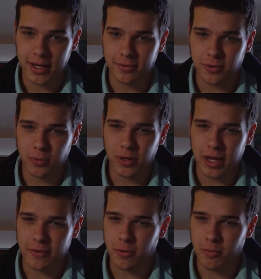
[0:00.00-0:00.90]
And if you
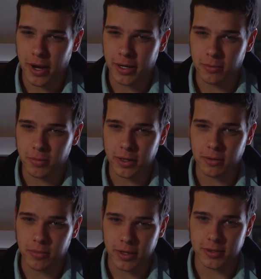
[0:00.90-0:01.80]
really have your mind on
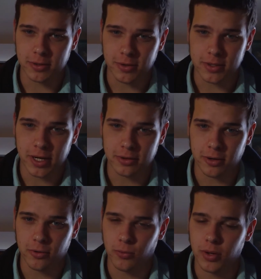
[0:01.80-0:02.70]
being the best that there is
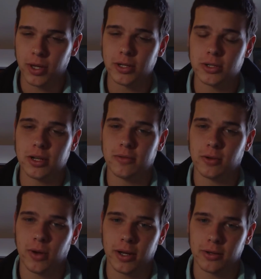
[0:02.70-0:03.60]
out there and really
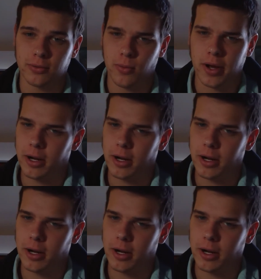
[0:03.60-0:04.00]
achieving greatness,